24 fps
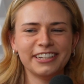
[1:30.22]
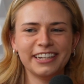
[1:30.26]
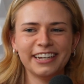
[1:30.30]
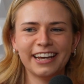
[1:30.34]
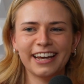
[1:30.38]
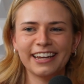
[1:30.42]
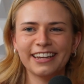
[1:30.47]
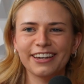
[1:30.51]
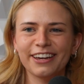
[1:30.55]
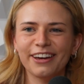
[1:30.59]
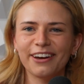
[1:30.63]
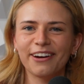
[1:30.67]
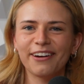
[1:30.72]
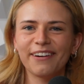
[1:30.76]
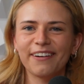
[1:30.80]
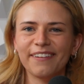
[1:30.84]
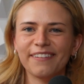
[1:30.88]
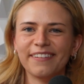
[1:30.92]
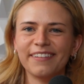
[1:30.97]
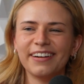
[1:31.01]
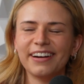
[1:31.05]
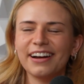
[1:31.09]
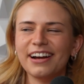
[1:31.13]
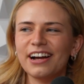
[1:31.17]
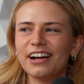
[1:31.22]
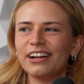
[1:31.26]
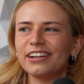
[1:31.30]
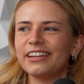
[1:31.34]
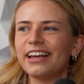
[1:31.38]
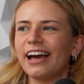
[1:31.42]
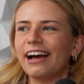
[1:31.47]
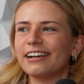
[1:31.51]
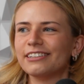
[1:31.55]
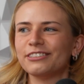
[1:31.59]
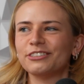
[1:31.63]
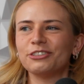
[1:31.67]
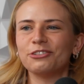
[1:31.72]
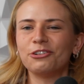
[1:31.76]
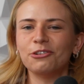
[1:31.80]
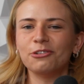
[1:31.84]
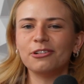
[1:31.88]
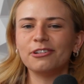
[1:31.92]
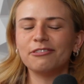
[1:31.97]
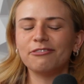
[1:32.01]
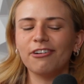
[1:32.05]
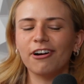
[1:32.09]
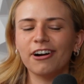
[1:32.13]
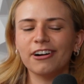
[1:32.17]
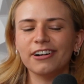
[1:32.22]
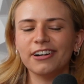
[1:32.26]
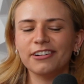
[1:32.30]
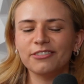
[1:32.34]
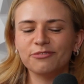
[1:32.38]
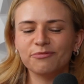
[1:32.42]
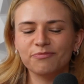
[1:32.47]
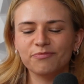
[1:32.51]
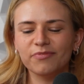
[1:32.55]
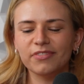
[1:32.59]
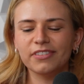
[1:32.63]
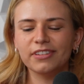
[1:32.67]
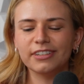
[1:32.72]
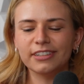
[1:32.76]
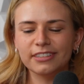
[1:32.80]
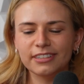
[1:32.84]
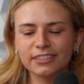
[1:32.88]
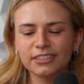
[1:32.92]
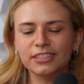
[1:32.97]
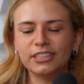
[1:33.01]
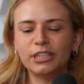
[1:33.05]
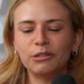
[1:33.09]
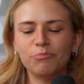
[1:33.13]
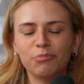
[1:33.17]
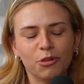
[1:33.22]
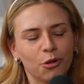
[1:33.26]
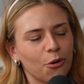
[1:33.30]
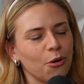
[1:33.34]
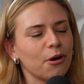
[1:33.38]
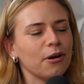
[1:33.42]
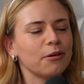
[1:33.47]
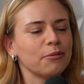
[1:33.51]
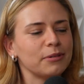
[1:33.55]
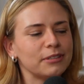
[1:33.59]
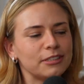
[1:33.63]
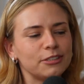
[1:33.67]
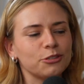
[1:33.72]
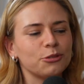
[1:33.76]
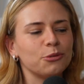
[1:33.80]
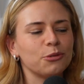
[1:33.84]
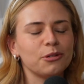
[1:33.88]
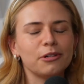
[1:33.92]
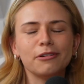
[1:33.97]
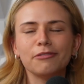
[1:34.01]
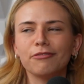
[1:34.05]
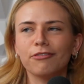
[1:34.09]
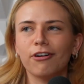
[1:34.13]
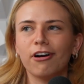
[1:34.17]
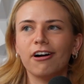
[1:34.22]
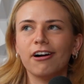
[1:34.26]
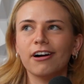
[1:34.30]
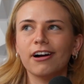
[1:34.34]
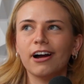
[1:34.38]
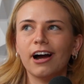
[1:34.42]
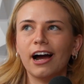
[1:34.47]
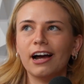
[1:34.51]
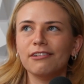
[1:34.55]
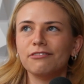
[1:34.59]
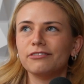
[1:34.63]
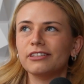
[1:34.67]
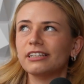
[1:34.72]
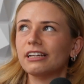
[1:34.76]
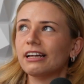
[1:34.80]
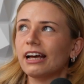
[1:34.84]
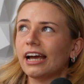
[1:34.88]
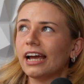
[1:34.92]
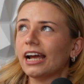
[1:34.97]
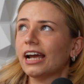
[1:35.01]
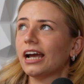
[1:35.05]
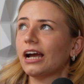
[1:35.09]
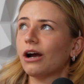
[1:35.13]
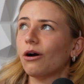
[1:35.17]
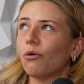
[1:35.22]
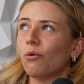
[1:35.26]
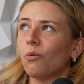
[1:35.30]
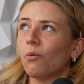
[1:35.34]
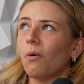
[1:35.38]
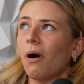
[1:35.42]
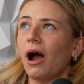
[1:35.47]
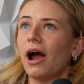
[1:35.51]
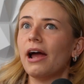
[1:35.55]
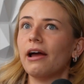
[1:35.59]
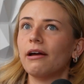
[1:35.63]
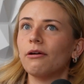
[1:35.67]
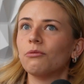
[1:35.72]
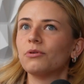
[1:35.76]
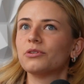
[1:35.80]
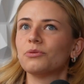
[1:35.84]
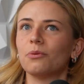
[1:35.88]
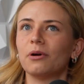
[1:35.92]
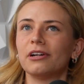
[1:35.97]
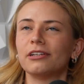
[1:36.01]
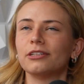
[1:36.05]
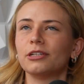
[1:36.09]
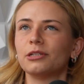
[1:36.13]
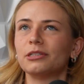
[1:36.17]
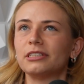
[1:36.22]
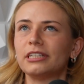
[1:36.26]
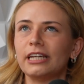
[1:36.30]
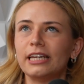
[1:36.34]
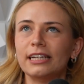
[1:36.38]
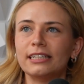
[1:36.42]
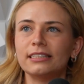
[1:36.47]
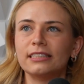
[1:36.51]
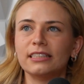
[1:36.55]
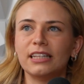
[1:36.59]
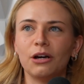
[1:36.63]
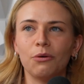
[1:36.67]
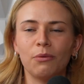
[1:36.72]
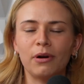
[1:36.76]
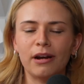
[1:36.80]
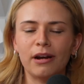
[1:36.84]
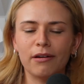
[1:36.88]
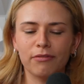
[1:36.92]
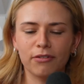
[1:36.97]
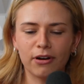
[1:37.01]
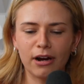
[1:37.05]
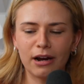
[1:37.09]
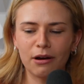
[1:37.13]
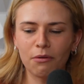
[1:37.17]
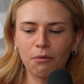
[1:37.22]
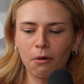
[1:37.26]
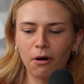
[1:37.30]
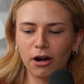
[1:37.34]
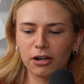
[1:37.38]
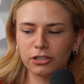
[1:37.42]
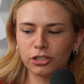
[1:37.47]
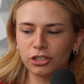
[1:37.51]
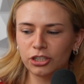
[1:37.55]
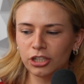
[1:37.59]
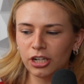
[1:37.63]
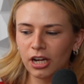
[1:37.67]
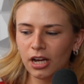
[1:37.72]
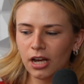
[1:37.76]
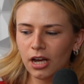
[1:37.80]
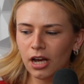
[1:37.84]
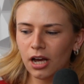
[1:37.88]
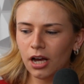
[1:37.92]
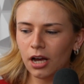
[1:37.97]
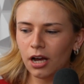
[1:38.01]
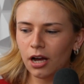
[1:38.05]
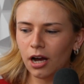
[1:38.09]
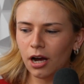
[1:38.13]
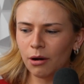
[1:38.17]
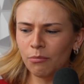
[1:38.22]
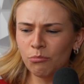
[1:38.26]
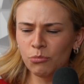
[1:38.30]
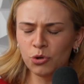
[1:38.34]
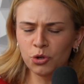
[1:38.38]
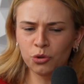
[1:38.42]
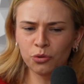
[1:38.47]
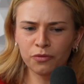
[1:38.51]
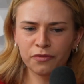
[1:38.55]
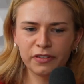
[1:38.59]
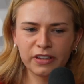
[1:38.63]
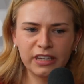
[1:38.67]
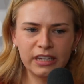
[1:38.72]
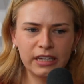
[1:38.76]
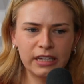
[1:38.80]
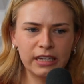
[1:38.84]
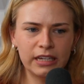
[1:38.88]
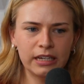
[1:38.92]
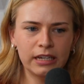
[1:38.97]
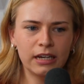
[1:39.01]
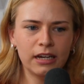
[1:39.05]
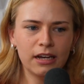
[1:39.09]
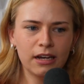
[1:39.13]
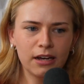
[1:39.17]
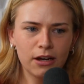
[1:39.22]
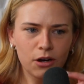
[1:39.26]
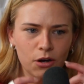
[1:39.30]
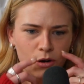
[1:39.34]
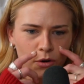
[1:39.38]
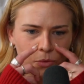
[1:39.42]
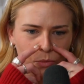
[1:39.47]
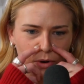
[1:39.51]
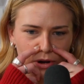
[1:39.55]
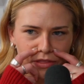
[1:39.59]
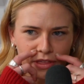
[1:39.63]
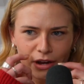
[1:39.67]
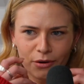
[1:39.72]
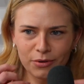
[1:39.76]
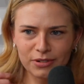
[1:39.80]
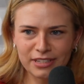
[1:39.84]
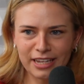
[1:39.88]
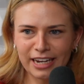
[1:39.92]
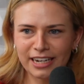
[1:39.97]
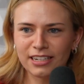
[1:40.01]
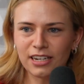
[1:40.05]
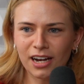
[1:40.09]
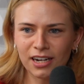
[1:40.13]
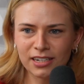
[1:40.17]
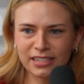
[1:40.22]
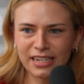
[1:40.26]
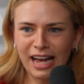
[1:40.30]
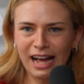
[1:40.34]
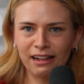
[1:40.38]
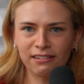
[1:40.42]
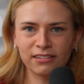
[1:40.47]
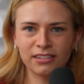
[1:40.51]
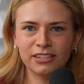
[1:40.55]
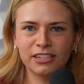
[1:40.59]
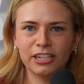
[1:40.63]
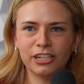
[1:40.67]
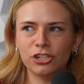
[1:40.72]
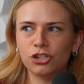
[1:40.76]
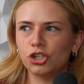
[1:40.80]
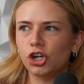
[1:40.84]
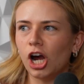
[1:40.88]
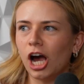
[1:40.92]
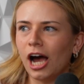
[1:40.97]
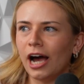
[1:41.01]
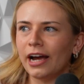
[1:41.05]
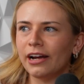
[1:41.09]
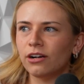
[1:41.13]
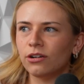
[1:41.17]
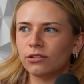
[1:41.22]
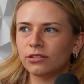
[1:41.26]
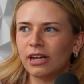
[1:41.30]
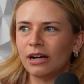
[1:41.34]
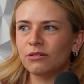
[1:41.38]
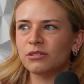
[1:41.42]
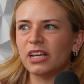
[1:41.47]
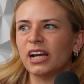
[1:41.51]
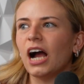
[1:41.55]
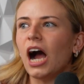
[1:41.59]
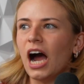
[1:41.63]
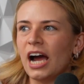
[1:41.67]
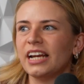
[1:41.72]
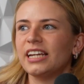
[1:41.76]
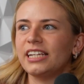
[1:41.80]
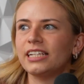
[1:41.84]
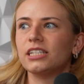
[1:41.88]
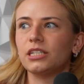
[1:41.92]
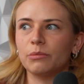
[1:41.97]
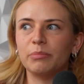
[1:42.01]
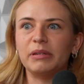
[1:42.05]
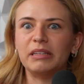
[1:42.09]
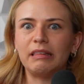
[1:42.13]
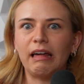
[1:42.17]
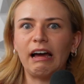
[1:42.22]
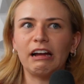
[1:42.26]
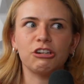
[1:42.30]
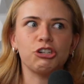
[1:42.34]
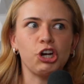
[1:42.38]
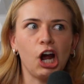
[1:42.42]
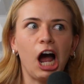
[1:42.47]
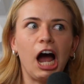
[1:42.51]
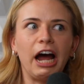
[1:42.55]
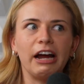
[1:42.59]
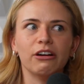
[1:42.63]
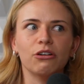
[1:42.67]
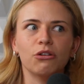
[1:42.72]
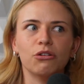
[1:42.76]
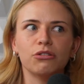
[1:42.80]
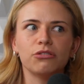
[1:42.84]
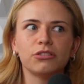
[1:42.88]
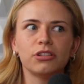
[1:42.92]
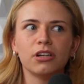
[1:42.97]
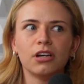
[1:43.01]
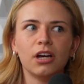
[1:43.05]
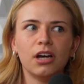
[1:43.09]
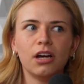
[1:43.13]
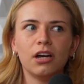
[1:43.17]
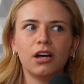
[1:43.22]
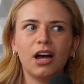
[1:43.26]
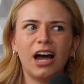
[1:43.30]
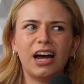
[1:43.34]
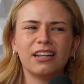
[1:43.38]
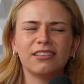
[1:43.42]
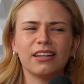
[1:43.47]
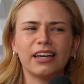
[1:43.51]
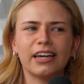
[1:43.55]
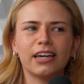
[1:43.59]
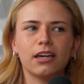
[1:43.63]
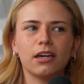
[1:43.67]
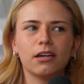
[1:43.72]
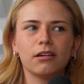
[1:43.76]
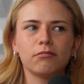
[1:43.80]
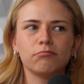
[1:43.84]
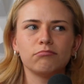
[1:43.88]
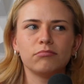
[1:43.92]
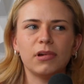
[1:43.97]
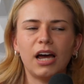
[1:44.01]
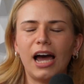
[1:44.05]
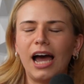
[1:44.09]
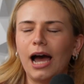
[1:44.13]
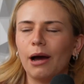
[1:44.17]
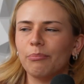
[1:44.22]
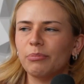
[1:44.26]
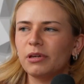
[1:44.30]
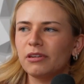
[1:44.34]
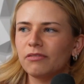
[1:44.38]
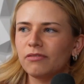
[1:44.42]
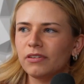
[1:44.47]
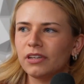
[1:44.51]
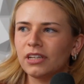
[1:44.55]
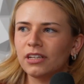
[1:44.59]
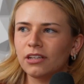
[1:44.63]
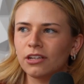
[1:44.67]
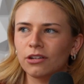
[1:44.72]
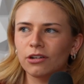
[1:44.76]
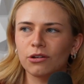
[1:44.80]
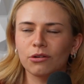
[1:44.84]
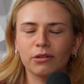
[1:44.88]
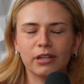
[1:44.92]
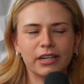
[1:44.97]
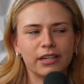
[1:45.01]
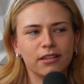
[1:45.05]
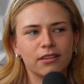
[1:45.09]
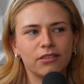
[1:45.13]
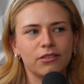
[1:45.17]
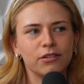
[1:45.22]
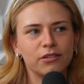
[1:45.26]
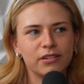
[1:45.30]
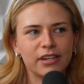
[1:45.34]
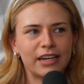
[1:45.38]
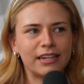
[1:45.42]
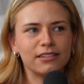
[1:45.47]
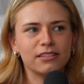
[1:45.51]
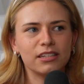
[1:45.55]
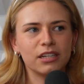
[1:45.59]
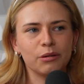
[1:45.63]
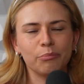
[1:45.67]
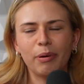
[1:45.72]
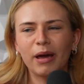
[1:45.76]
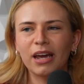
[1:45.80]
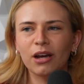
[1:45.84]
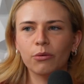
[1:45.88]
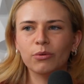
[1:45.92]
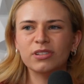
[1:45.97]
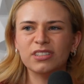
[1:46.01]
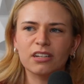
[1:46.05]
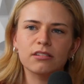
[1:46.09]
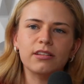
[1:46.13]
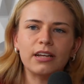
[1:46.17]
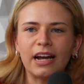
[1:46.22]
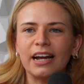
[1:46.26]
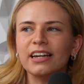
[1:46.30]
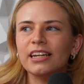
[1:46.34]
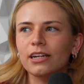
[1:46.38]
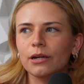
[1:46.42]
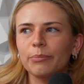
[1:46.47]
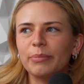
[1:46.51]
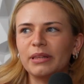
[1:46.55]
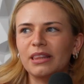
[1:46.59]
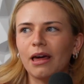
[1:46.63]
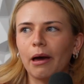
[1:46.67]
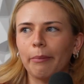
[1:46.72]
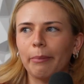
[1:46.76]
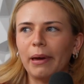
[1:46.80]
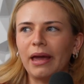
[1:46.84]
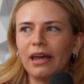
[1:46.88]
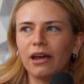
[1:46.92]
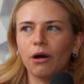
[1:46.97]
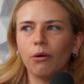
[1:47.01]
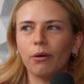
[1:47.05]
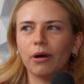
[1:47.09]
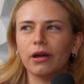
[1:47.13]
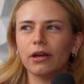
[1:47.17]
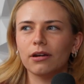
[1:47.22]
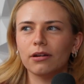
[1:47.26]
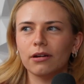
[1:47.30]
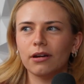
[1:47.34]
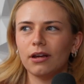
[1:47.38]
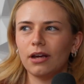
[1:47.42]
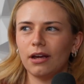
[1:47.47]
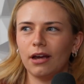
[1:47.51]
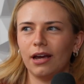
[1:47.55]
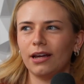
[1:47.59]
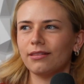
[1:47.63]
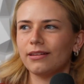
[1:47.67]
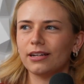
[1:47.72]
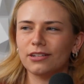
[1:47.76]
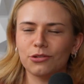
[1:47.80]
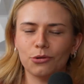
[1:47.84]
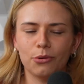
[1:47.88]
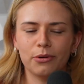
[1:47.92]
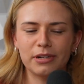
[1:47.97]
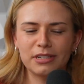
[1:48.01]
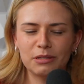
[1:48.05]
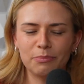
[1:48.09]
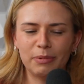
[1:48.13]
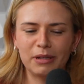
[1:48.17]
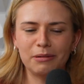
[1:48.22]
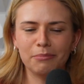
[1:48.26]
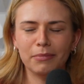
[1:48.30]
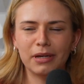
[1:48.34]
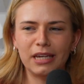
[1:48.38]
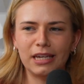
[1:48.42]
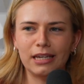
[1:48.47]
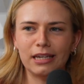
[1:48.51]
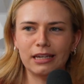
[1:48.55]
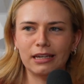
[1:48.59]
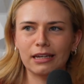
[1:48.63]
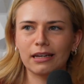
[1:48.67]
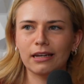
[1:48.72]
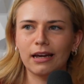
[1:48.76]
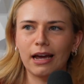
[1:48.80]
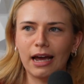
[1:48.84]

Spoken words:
Yanko. Yeah, School of Rock, deep lore with School of Rock. I feel like I was one of those kids that whenever I watched a movie where there was like a talented child, I was like, I need to be that child. And like Happy Feet, you know, like the dancing penguins, I was like, I need to be that penguin. And that's always been me.